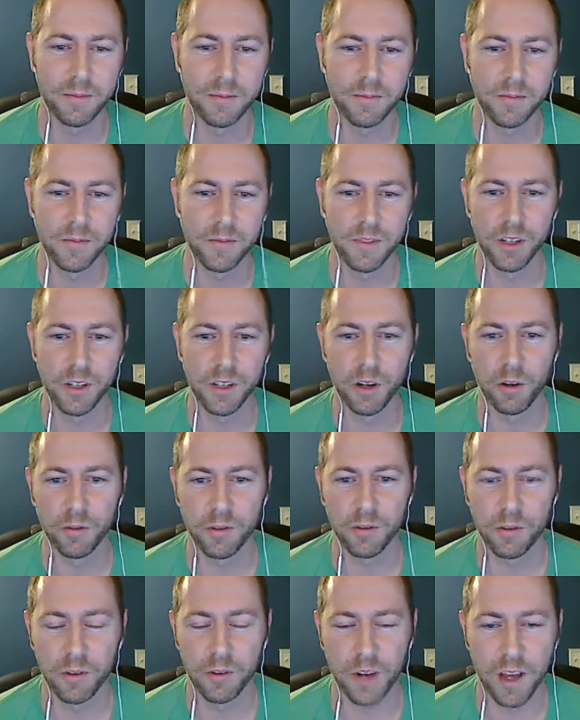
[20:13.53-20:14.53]
you
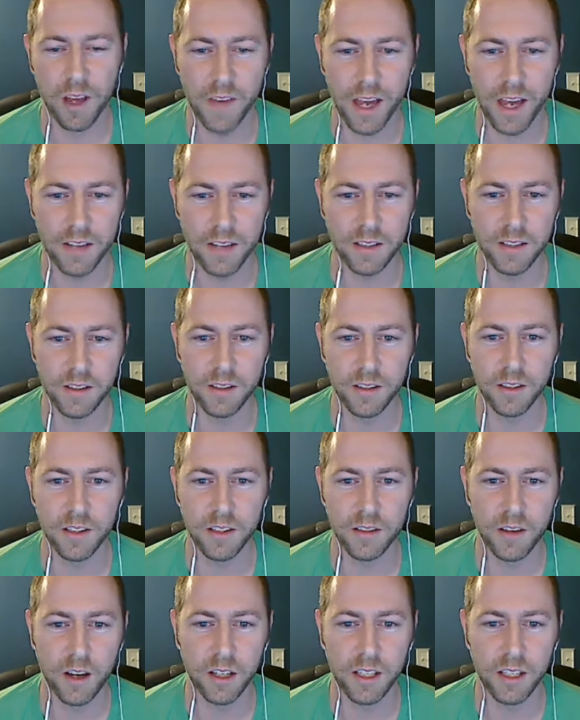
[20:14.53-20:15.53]
don't have access to
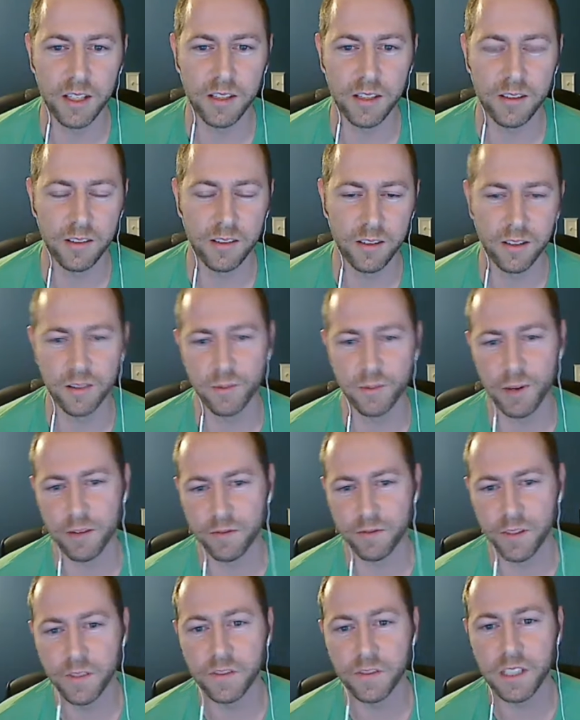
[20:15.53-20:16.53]
Kentucky, it's about
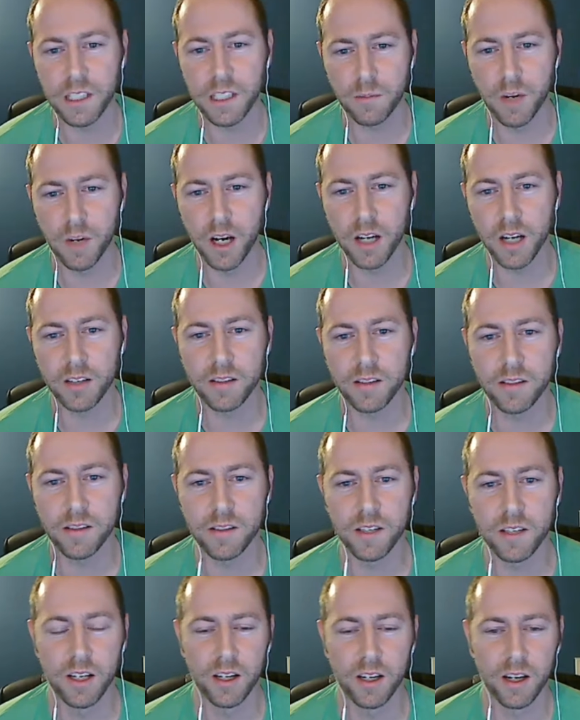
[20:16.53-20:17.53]
$15.
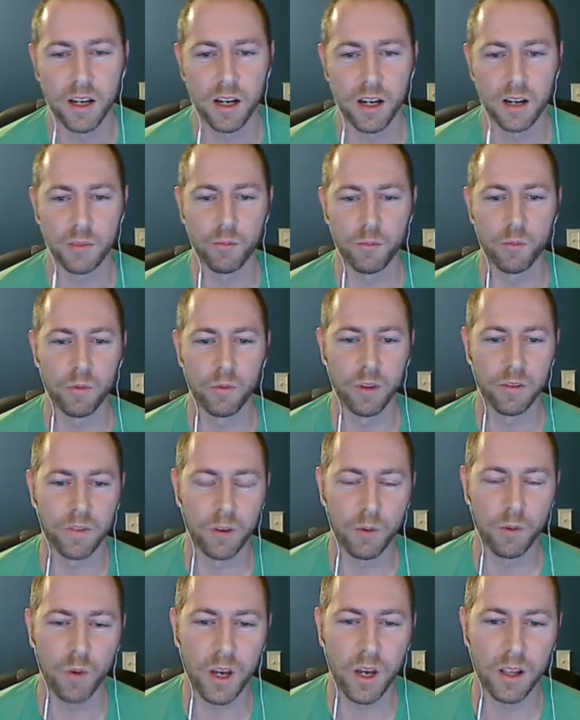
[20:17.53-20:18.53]
We'll look for
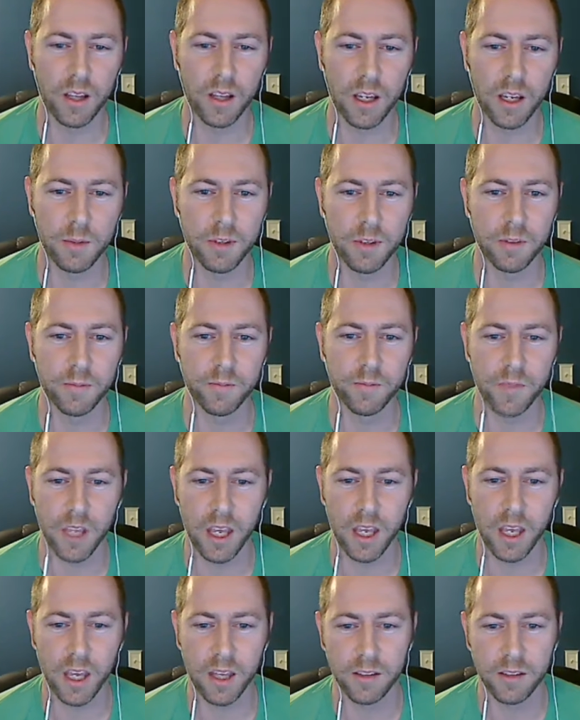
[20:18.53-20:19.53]
the white label,
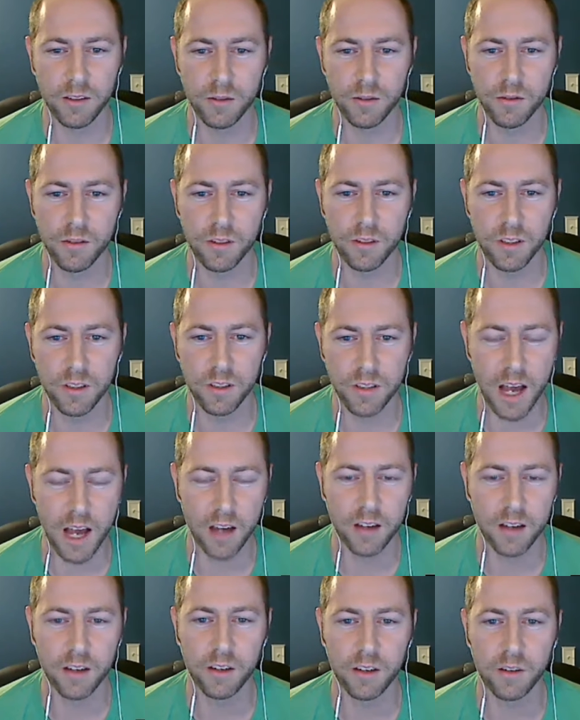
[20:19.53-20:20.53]
and usually you're
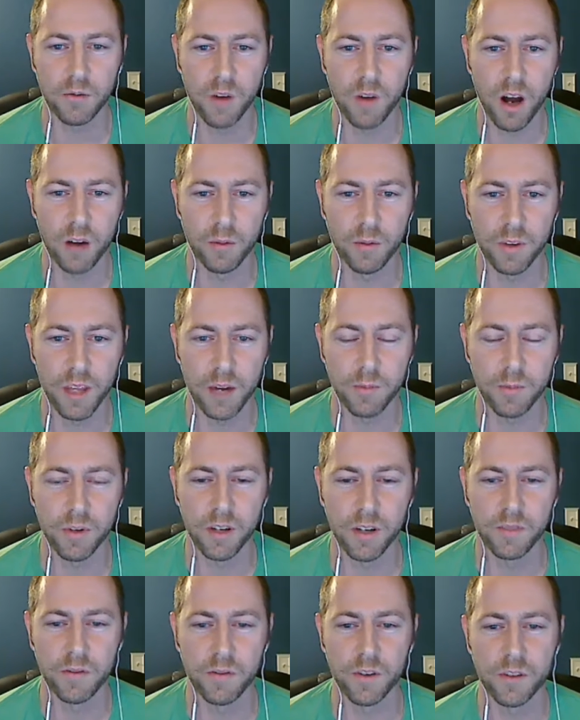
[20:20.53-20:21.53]
not going to go wrong with that.
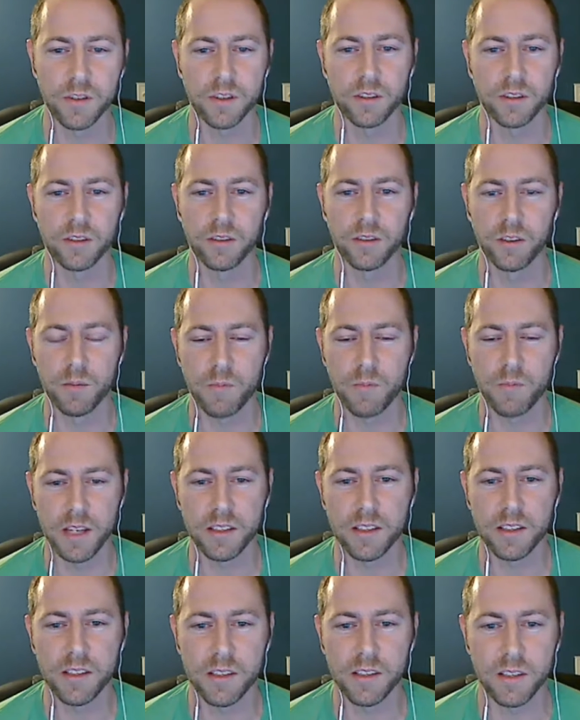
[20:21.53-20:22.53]
Pretty versatile. You can
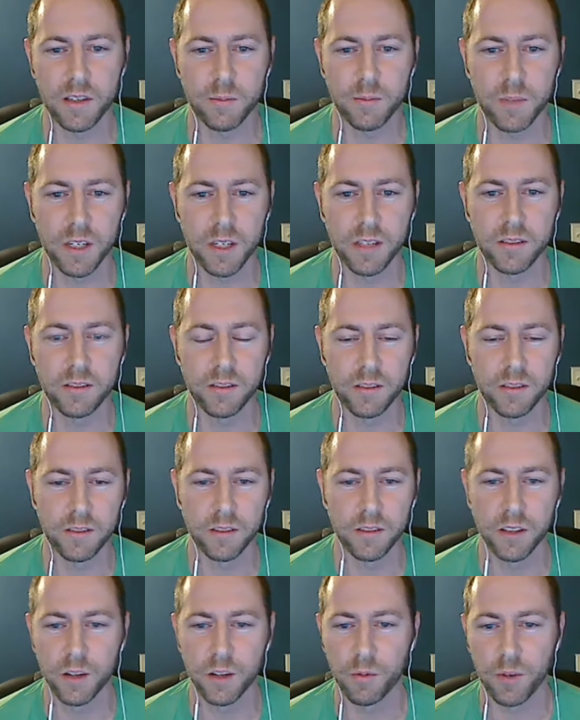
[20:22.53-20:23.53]
mix it, sip it,
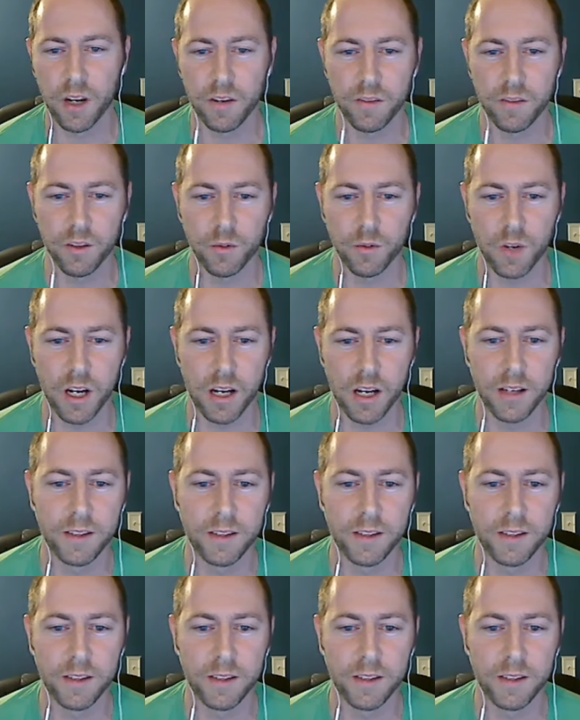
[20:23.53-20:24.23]
whatever you want.